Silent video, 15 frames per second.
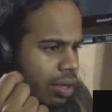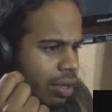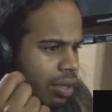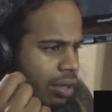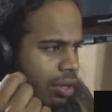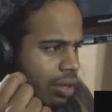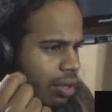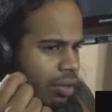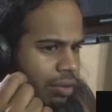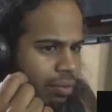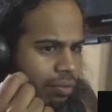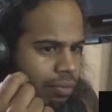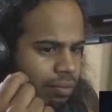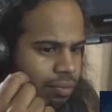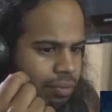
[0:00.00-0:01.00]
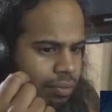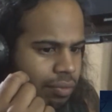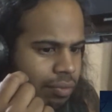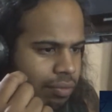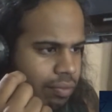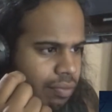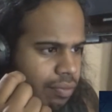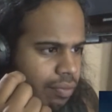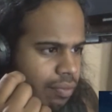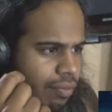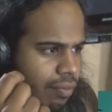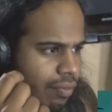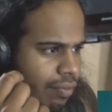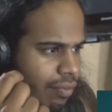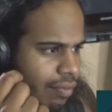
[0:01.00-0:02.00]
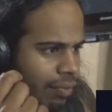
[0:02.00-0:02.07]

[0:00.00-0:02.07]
(silence)